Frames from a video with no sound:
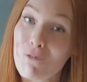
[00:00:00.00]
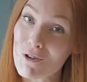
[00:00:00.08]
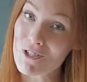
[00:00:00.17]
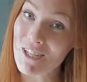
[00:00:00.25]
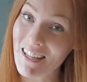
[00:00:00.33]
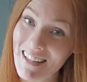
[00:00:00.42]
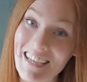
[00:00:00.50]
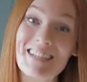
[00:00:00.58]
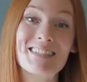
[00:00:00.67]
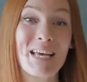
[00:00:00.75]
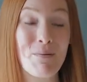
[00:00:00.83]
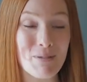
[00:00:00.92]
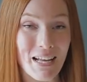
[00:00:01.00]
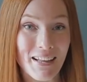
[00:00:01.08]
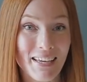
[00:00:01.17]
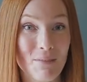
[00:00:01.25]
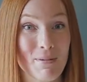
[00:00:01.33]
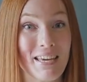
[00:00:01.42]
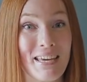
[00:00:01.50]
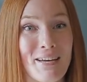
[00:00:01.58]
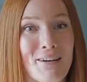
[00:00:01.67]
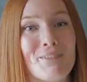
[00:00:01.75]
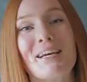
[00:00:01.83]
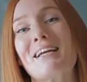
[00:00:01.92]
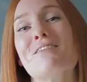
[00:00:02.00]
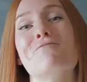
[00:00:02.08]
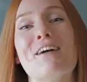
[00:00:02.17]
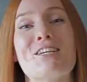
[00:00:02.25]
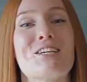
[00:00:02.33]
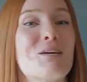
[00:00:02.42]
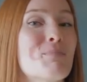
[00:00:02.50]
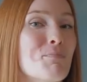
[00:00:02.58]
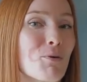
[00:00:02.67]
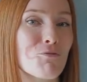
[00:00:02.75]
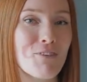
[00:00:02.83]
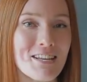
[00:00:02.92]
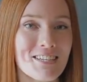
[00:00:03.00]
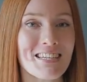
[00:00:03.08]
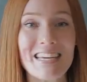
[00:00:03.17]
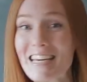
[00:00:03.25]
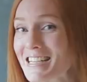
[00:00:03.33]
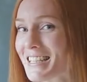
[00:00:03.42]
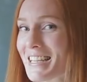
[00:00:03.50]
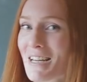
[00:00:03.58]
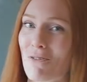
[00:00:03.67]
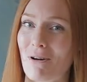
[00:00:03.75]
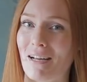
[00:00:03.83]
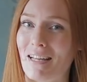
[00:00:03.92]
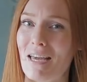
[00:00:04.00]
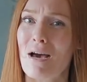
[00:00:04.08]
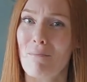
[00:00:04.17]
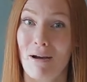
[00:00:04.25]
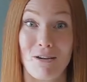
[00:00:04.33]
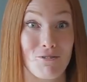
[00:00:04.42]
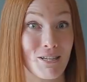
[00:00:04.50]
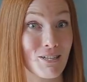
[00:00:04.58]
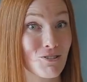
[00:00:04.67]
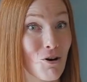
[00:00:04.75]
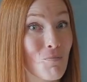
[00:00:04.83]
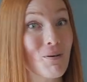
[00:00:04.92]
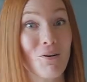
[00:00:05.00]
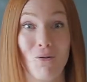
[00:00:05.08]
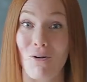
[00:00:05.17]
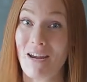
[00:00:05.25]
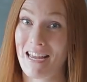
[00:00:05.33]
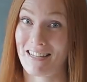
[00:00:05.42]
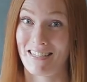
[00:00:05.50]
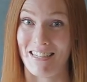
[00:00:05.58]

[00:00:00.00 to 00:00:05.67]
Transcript: Fortunately, salmonella can be killed and infection can be prevented easily and quickly by using soap or hand